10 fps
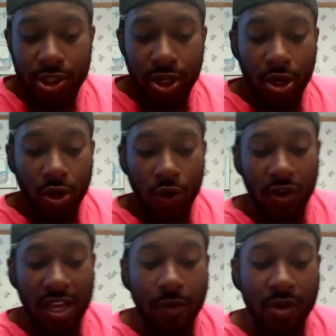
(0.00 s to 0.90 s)

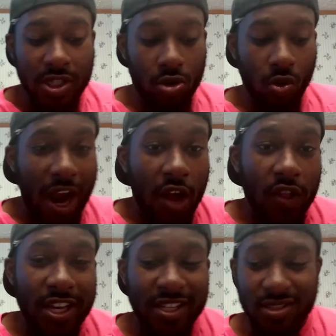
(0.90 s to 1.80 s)
So he was
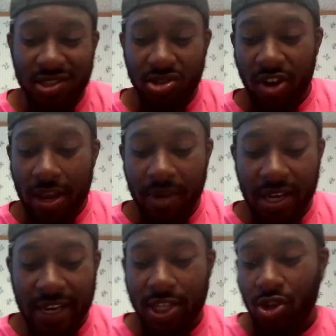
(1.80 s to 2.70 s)
growling and screaming.